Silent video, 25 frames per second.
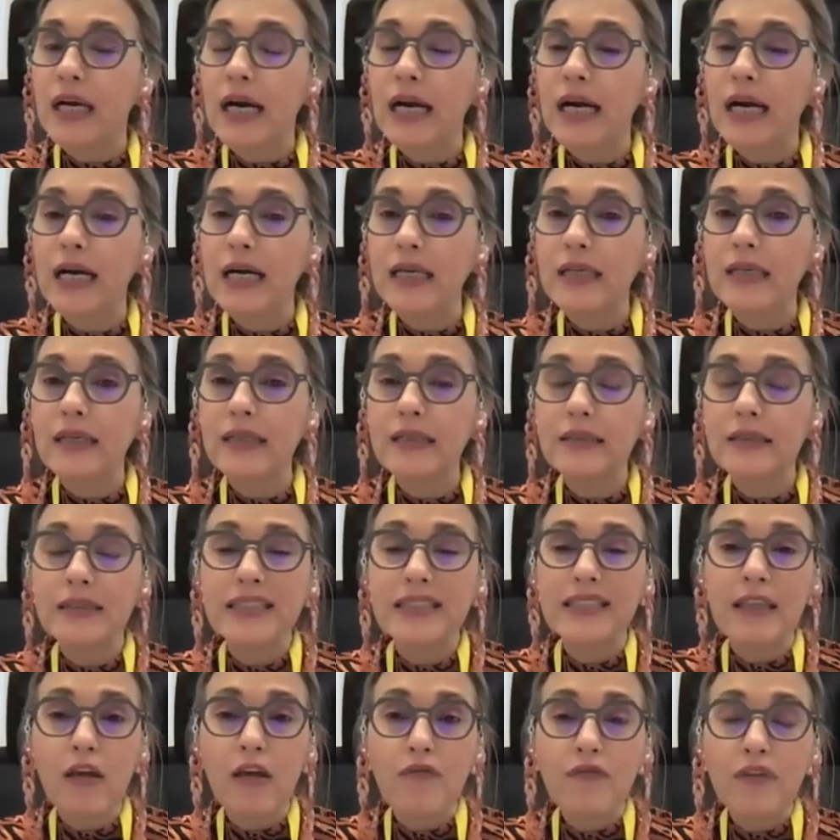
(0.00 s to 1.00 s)

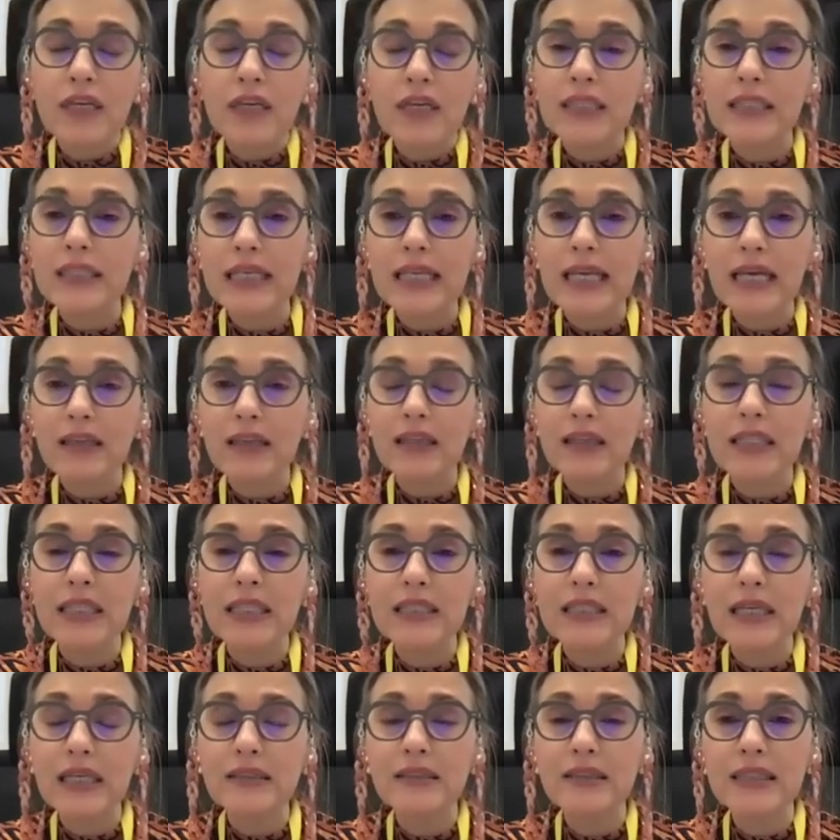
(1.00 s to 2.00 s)
And definitely, I
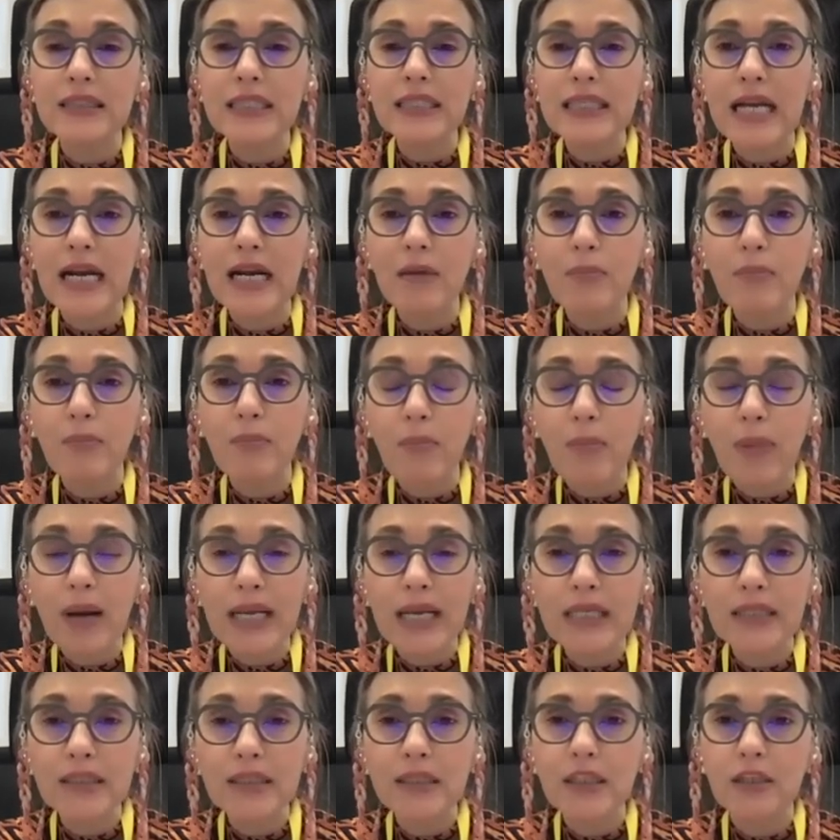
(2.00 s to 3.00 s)
think that there are
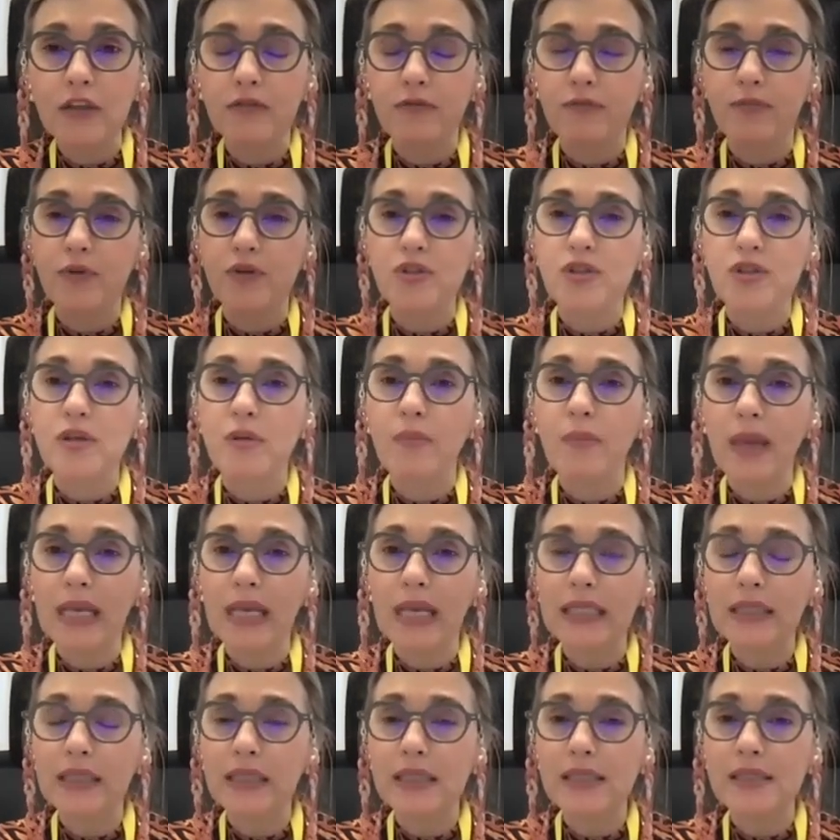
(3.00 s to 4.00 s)
plenty of
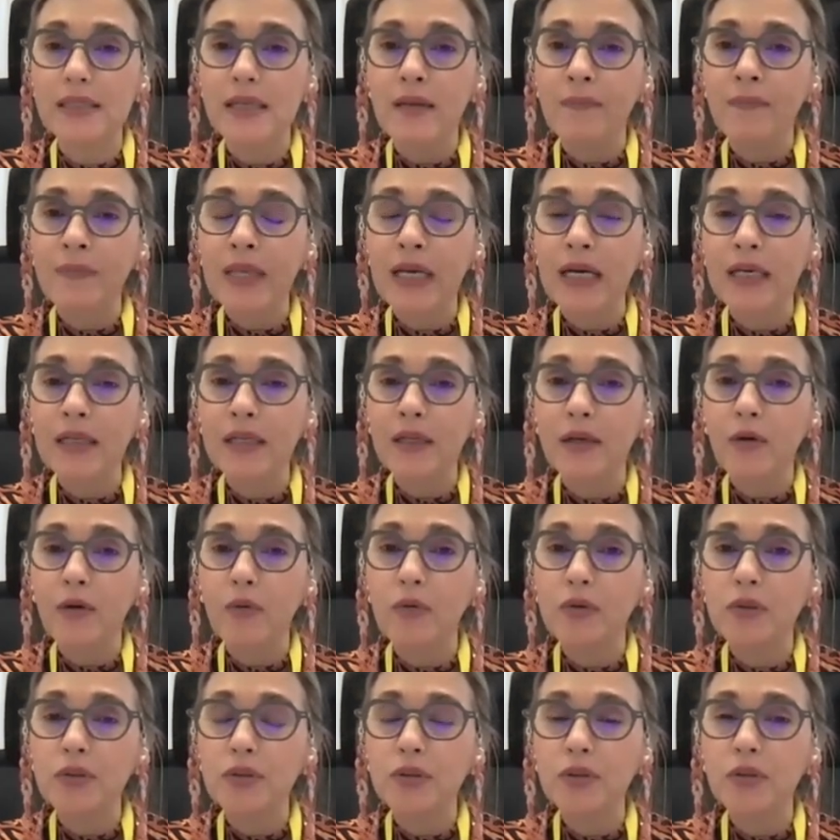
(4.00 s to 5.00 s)
possibilities. And
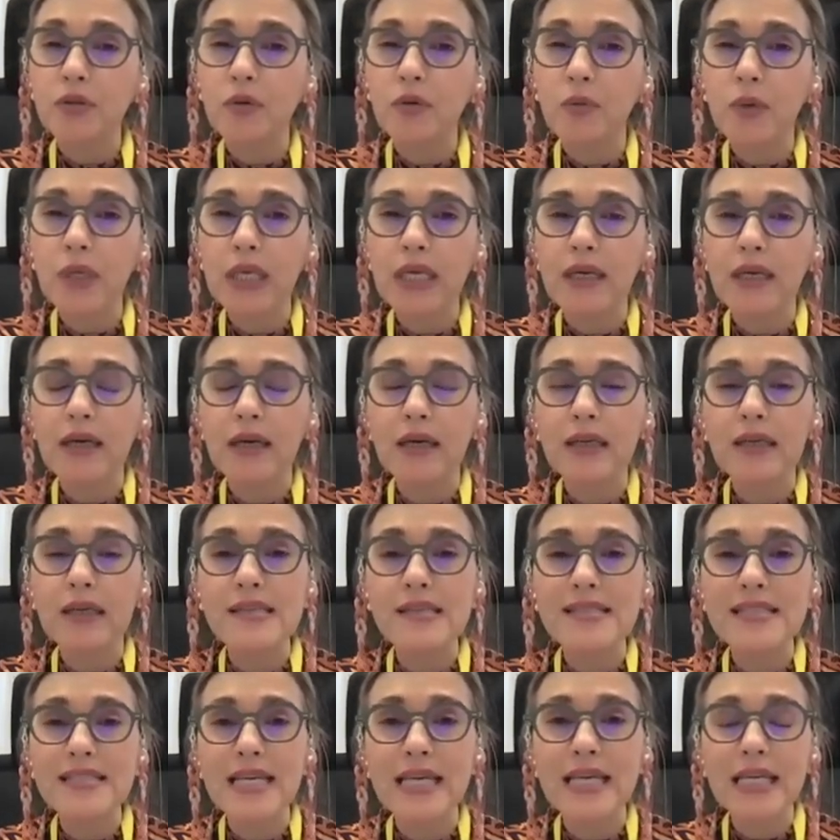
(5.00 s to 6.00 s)
what we can
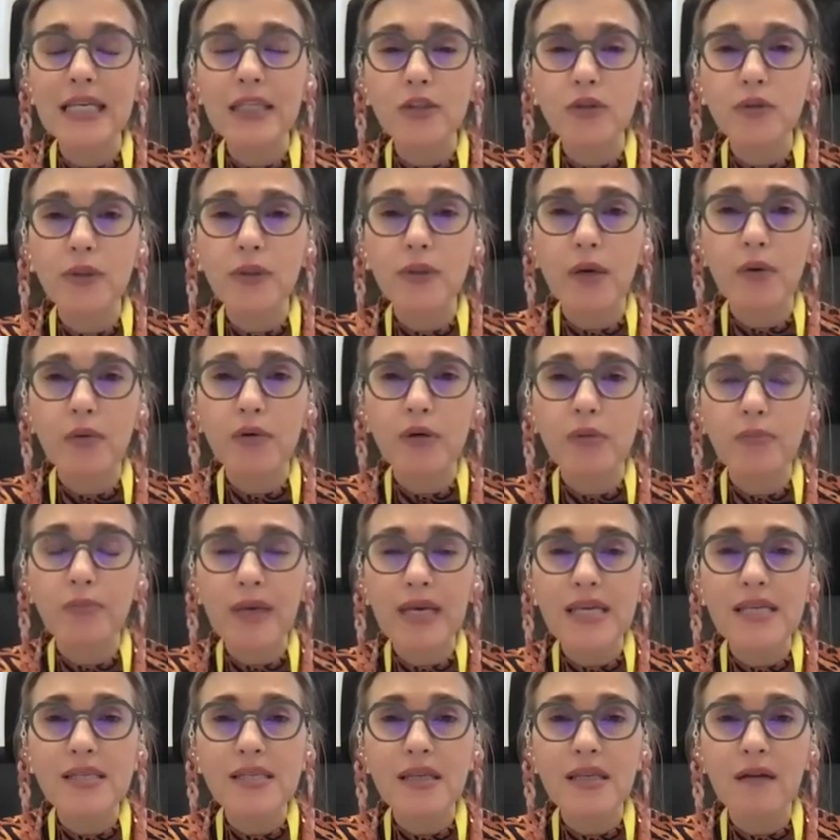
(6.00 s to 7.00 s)
say to our
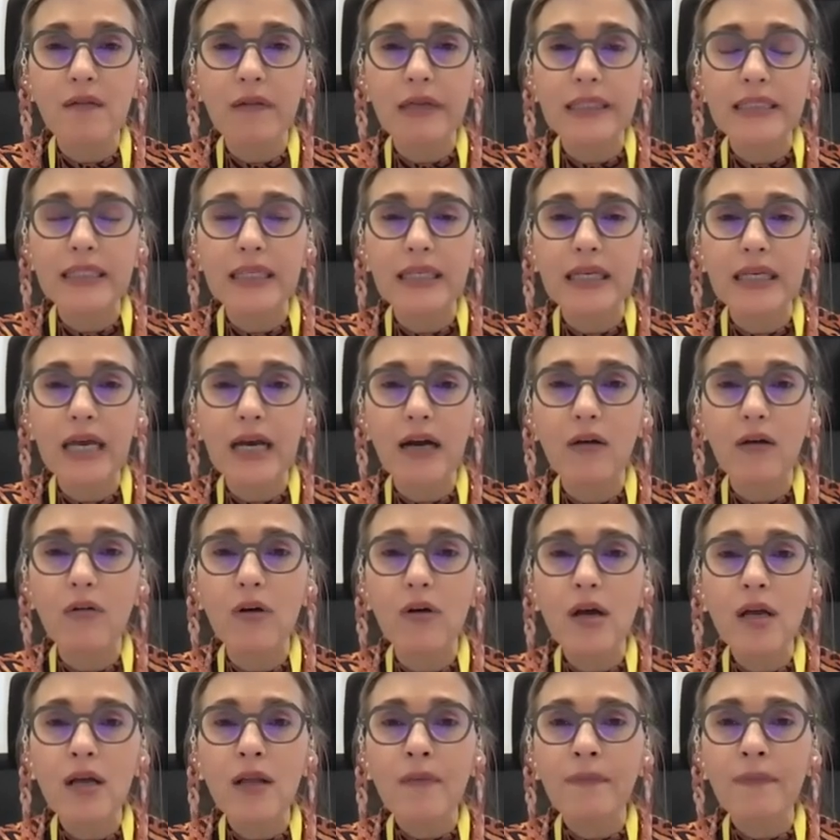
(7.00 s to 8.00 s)
patient right now,
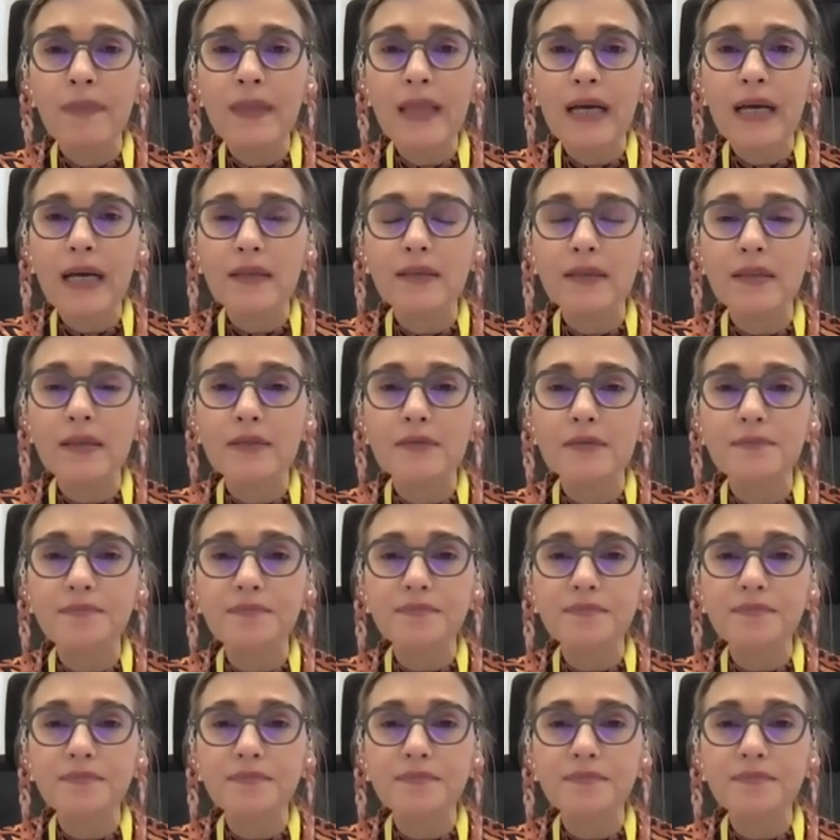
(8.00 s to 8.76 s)
that